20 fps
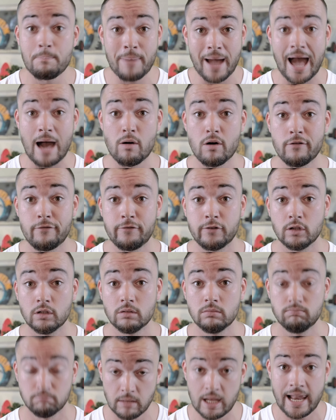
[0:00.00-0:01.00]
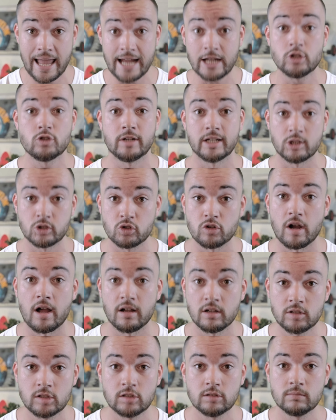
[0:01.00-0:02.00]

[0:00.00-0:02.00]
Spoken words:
powerful electric trucks.